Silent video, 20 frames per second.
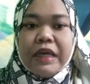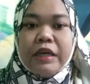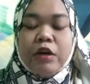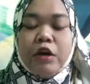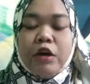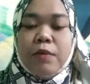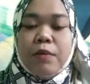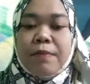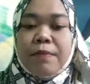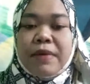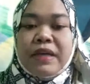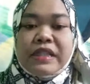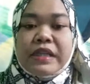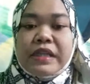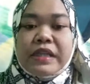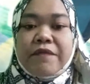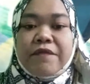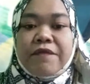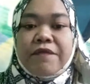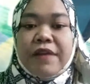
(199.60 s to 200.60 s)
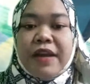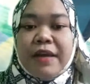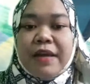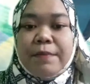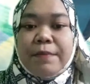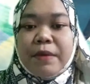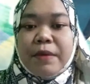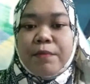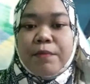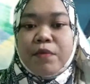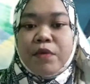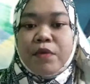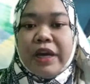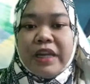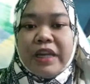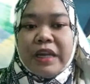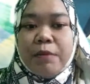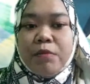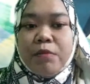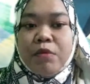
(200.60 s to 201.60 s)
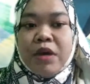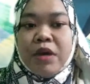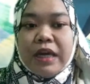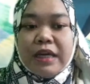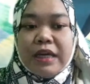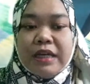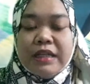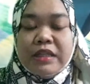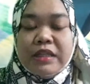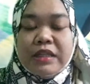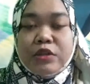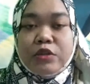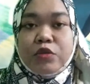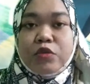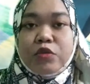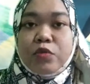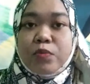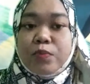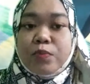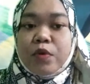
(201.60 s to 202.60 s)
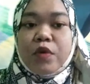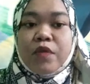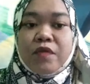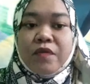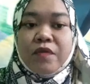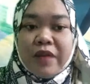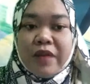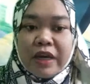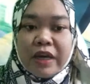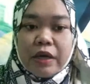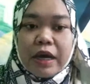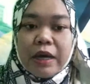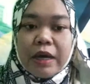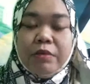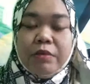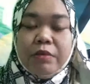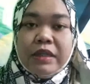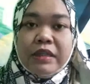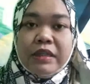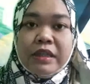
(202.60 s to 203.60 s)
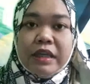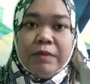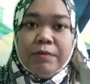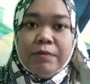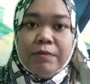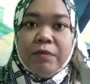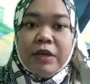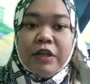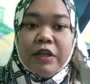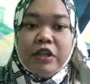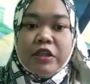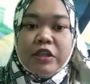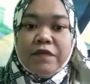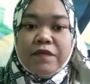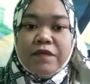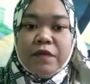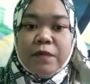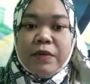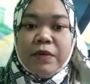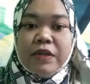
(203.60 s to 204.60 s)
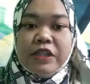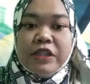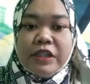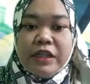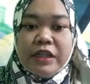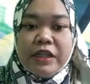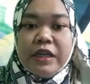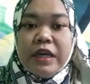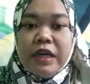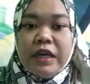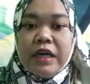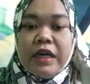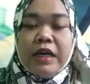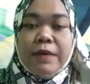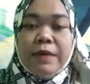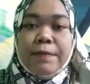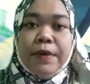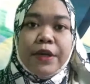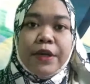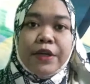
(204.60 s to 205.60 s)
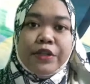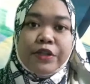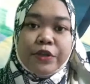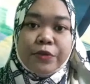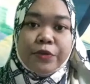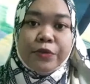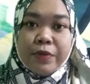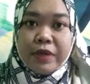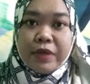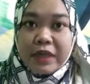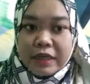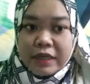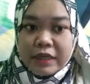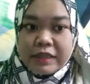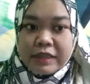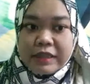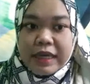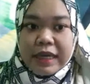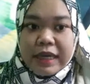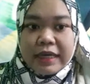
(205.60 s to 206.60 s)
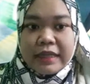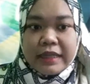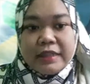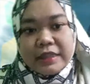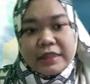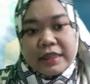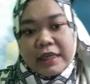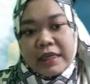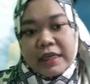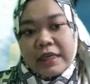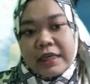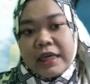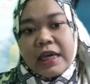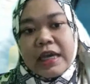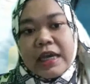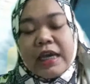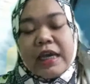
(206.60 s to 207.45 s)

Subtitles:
combines the Flight Bait Pro and WIS to provide updated information about the turbulence, icing,